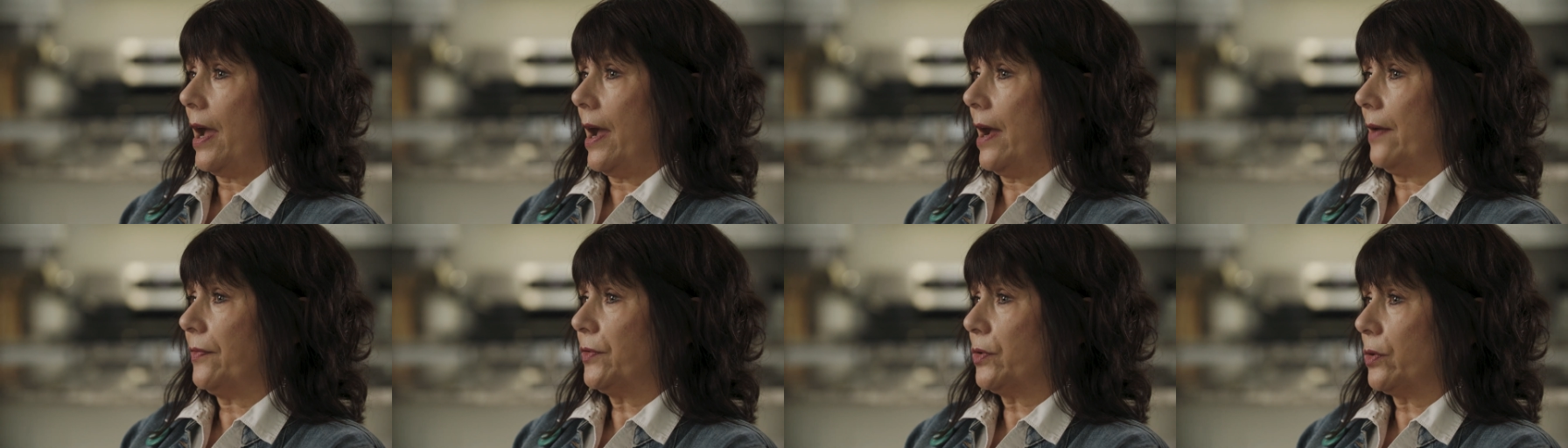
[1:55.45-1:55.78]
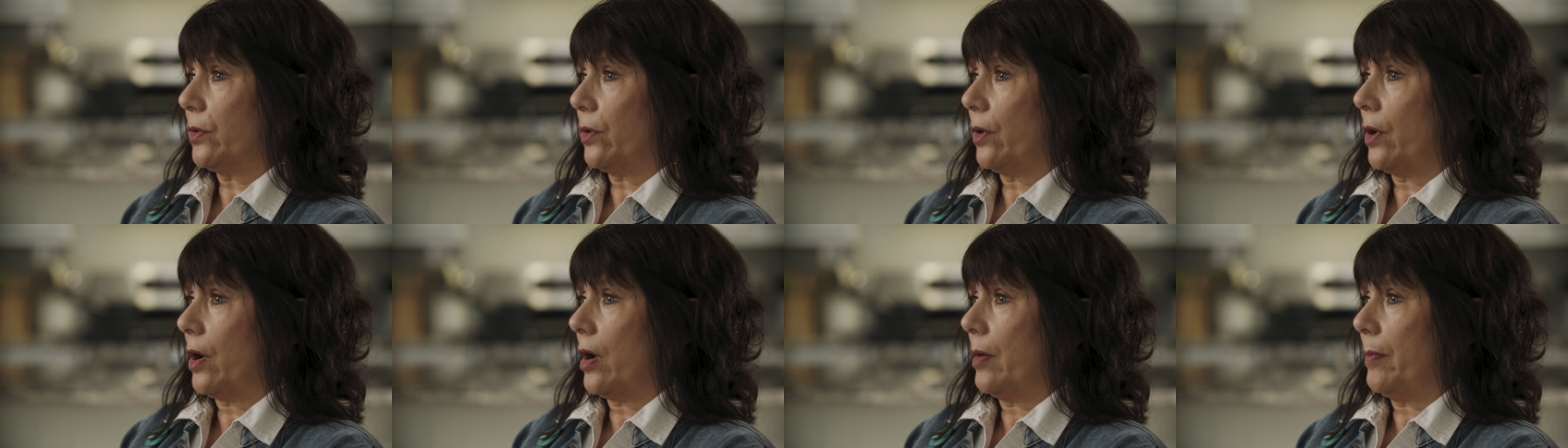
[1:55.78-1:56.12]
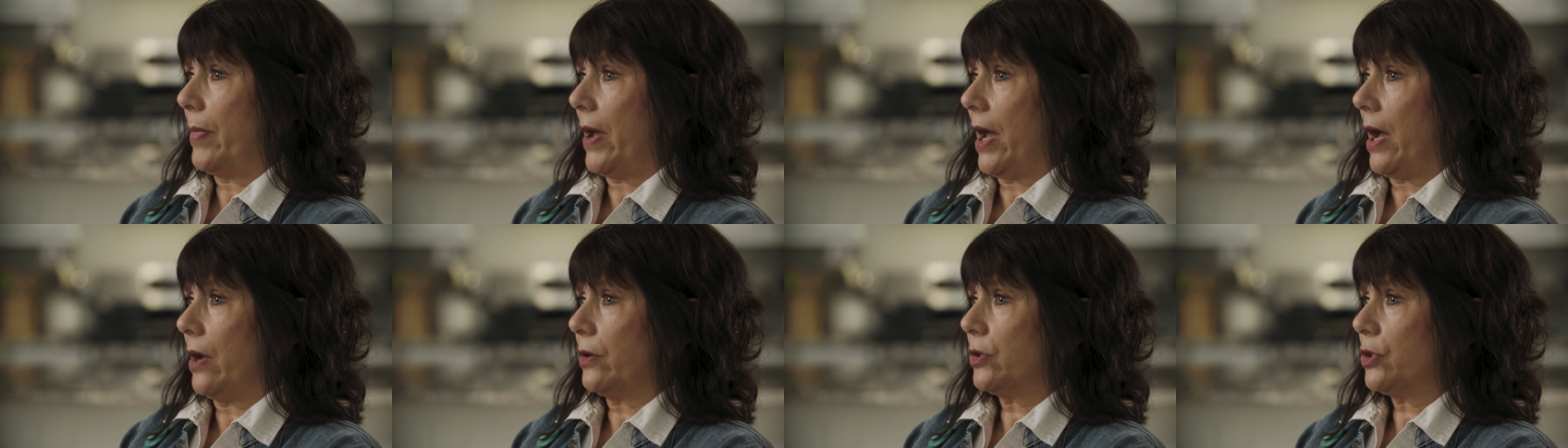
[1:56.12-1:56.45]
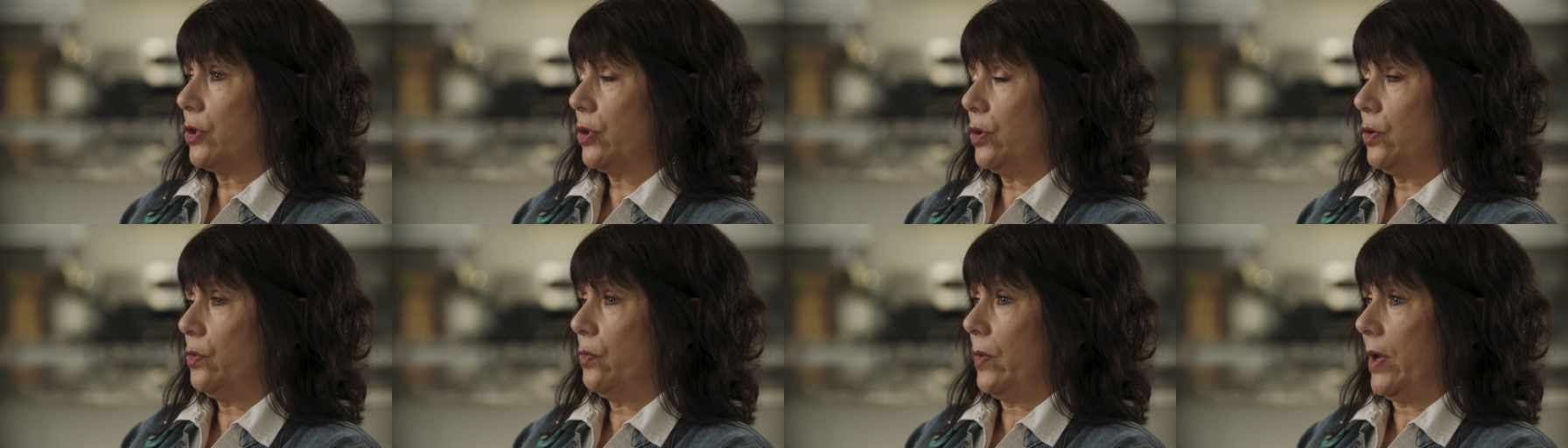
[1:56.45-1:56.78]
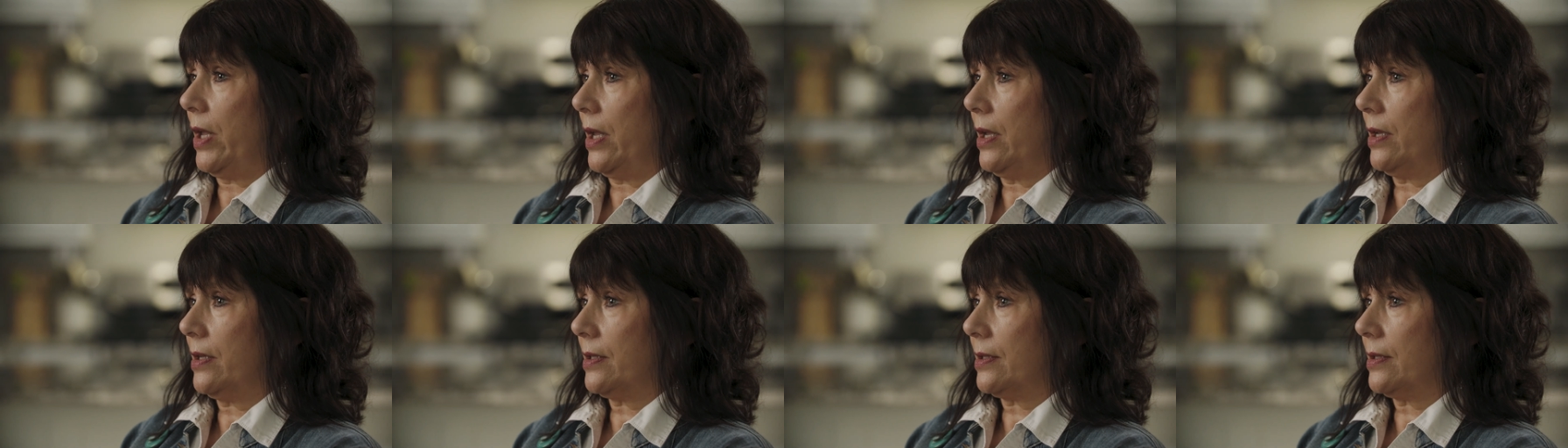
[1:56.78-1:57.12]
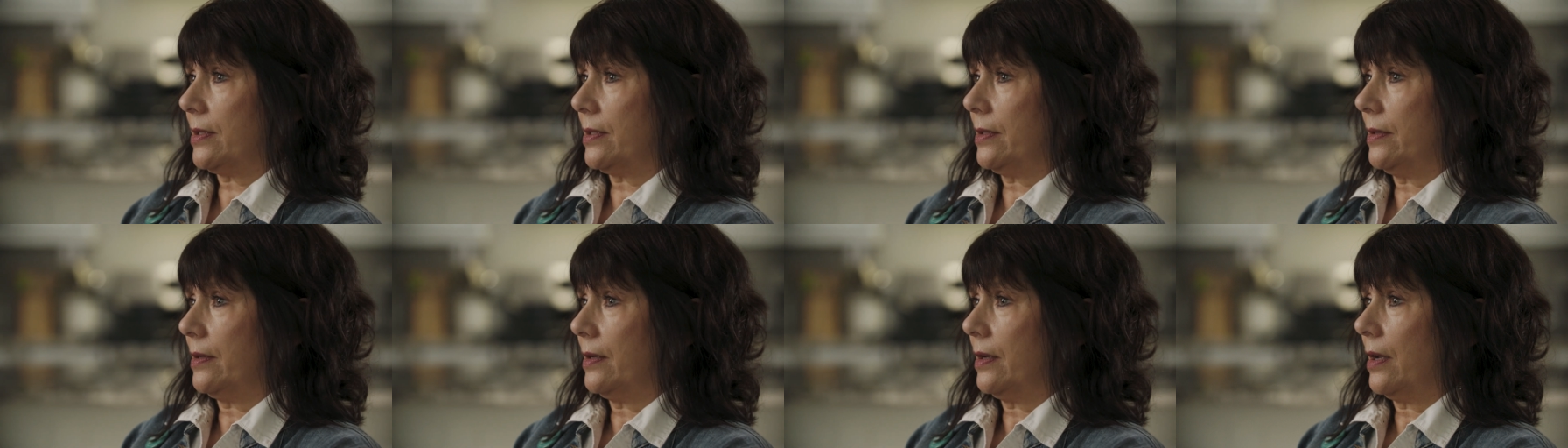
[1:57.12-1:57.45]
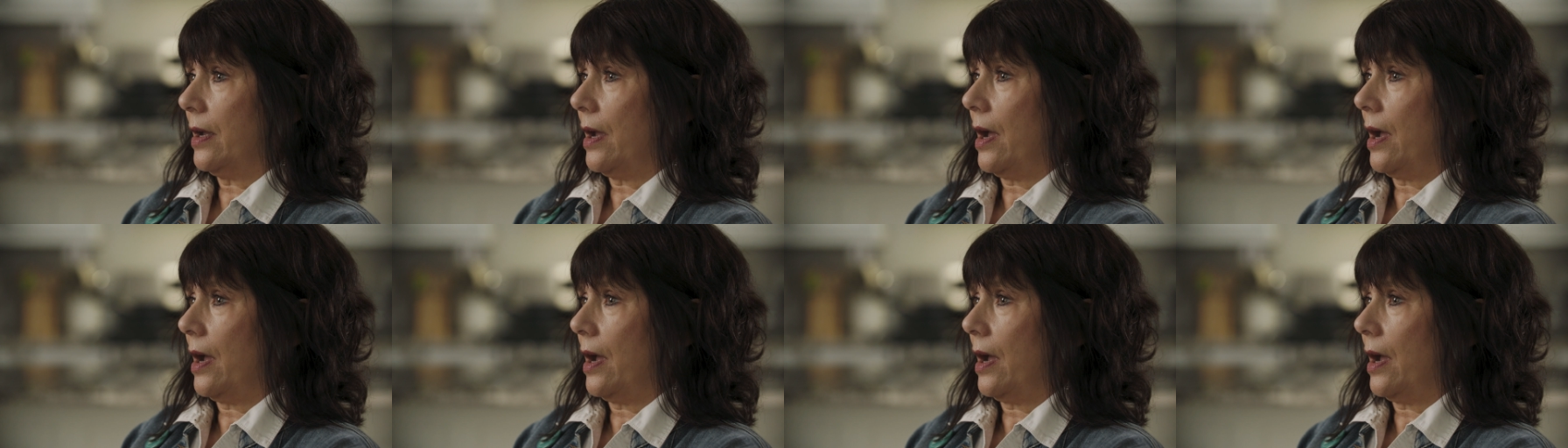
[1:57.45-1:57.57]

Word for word: After about two weeks,